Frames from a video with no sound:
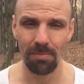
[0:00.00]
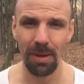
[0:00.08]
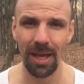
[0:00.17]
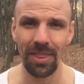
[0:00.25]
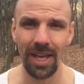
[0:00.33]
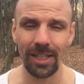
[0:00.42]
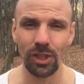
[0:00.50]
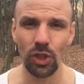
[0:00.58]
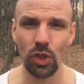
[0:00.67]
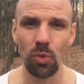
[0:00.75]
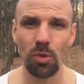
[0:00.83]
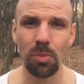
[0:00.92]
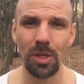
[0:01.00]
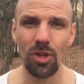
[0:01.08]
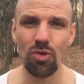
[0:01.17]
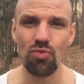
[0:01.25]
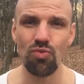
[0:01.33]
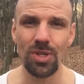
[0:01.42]
By that, you will be
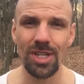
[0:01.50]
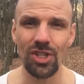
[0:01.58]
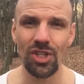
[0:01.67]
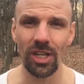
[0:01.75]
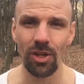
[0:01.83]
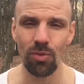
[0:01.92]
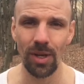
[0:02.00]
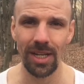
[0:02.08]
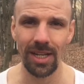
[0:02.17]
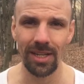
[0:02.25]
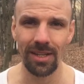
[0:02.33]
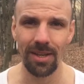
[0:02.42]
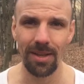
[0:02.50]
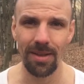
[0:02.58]
regenerating